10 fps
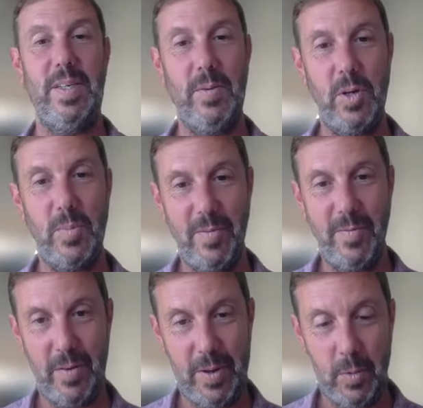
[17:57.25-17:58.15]
so you've got to be
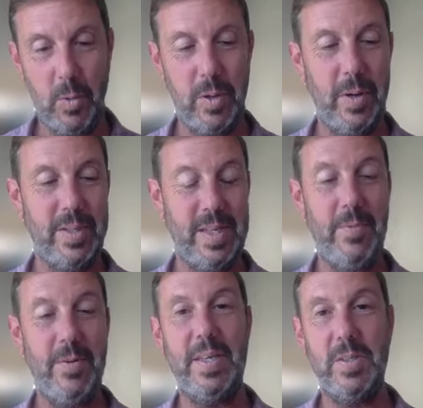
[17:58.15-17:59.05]
very organized.
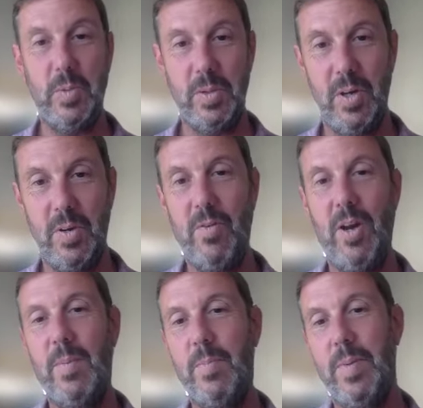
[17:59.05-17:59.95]
Everything's to a time frame.